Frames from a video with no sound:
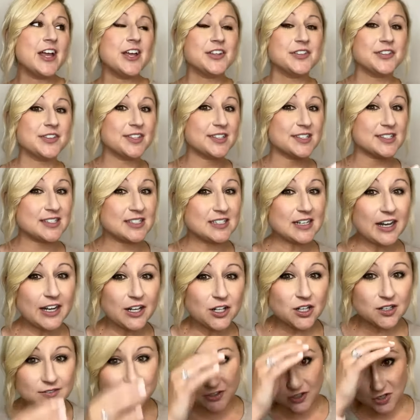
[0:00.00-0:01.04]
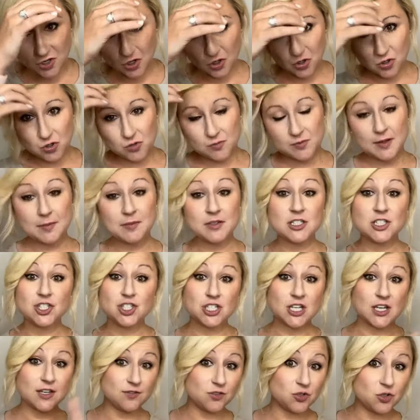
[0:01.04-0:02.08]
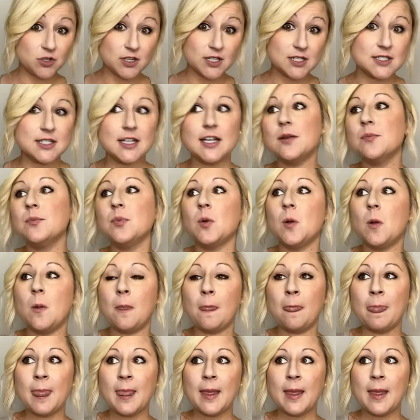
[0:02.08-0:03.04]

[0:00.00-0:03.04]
the style of your home. Let me just give you an example.